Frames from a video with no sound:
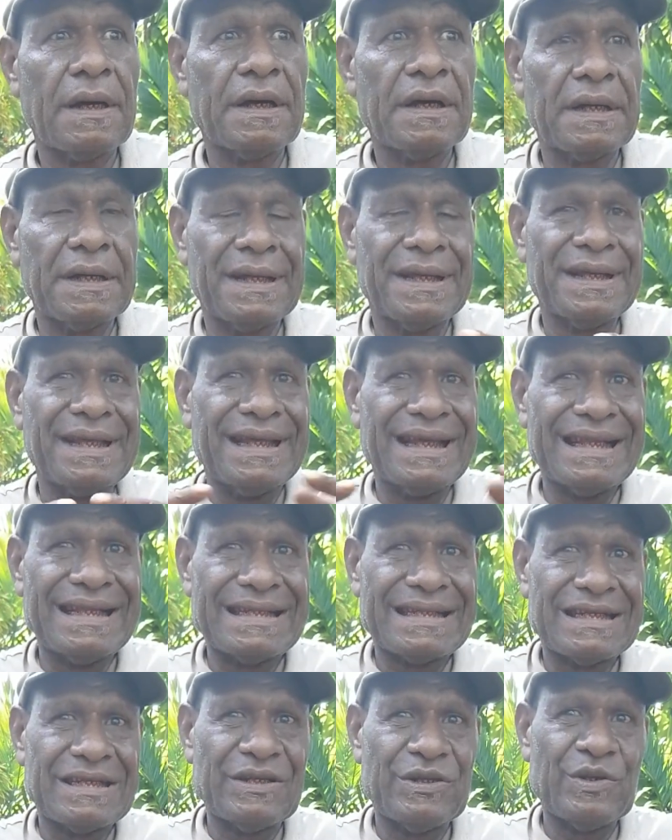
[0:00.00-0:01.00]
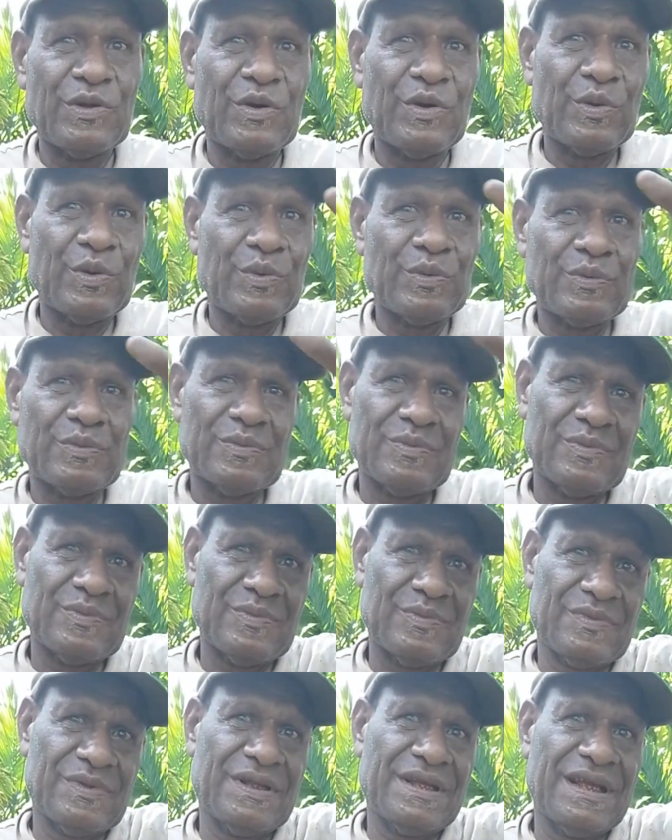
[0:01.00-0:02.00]
inch,
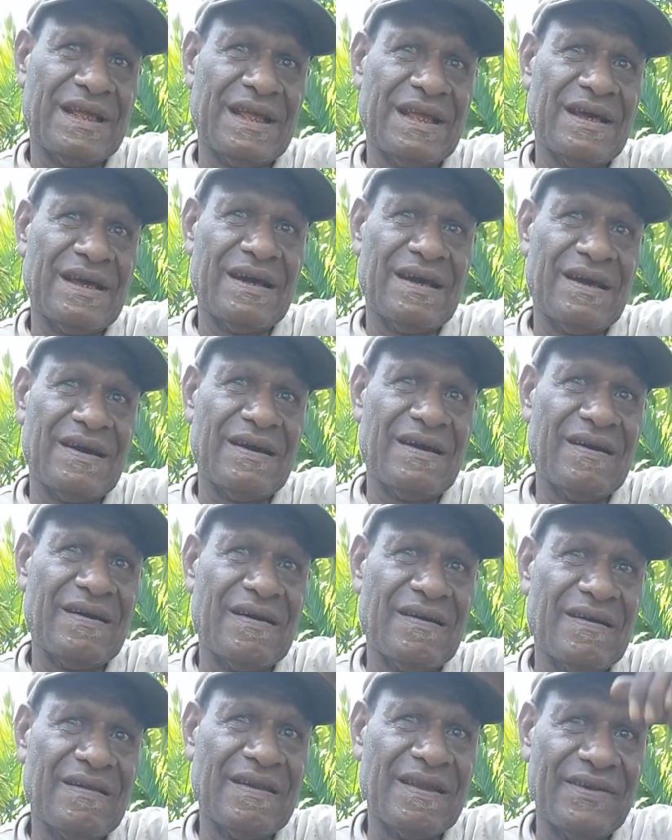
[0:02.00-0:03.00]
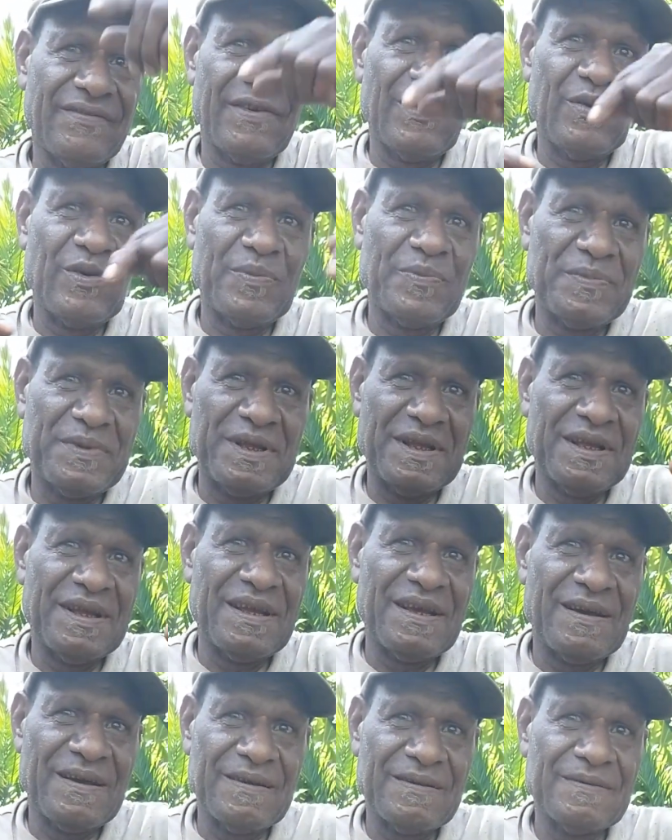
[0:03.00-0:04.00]
the level of the
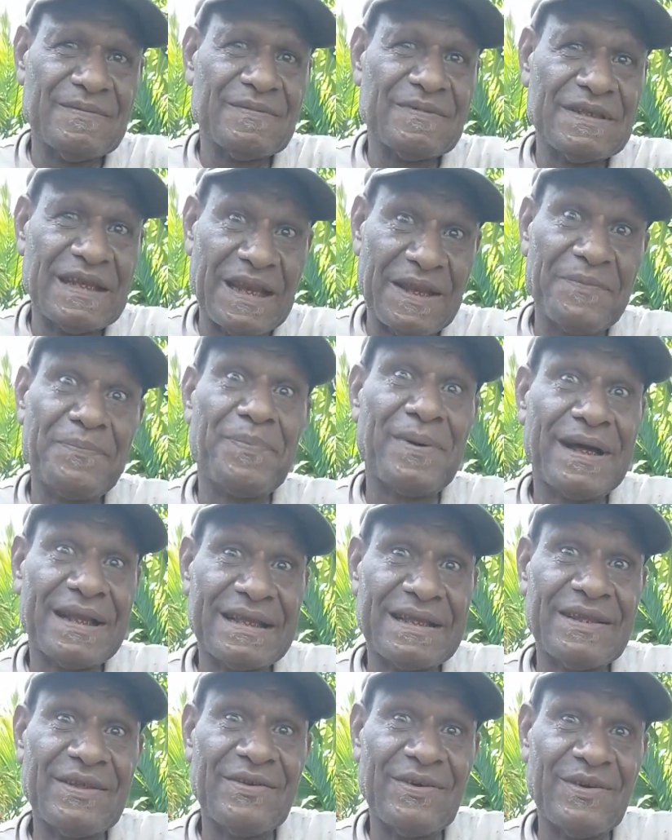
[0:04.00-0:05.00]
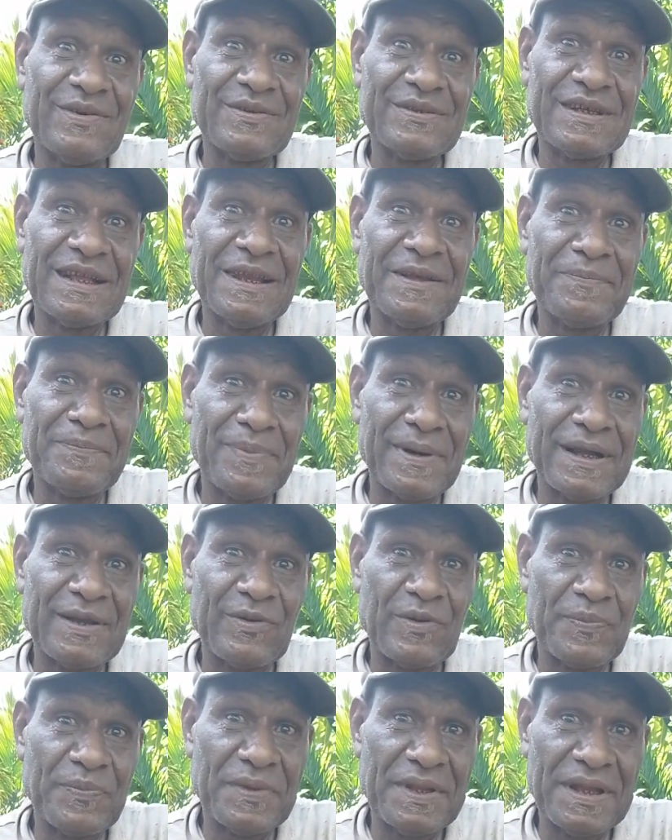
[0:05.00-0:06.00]
selling part of the
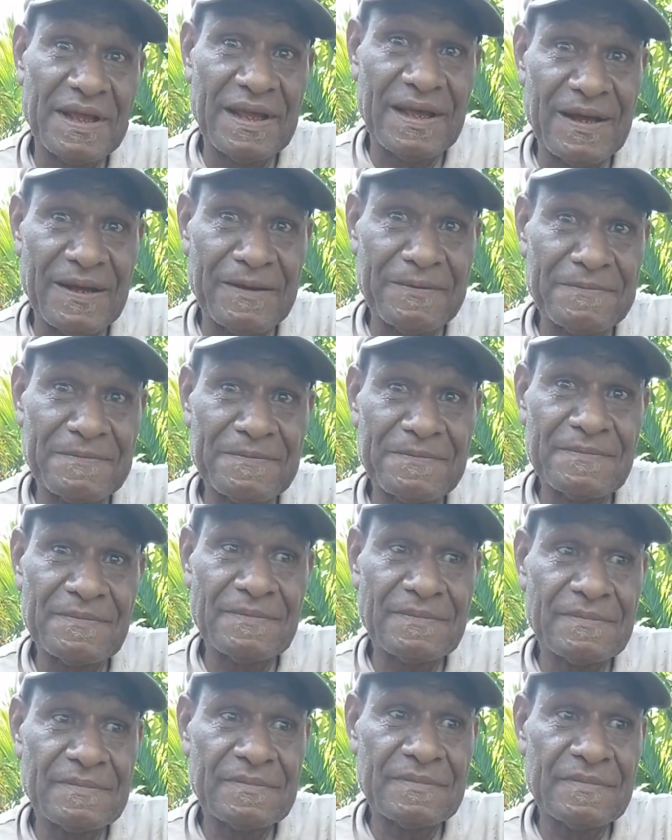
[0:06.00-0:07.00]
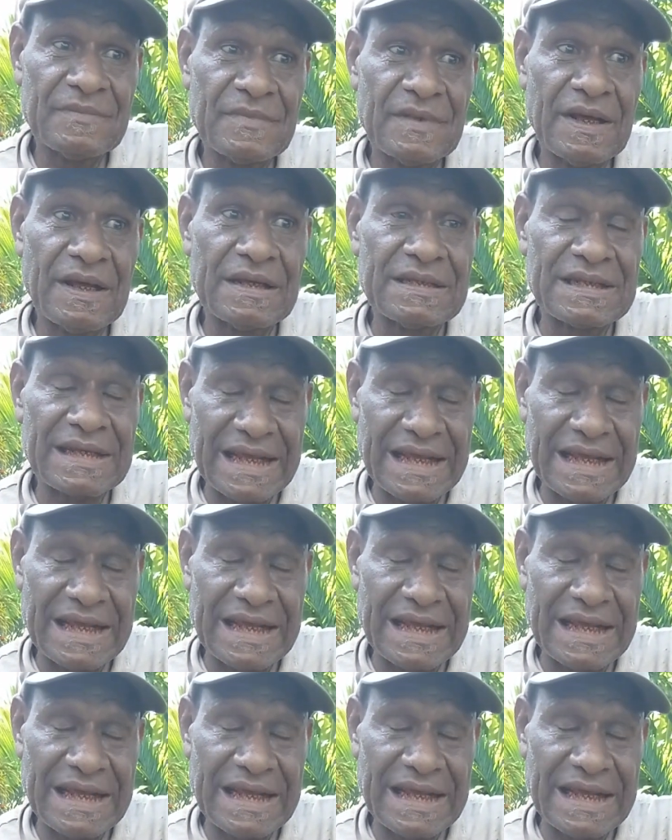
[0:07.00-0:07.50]
skin.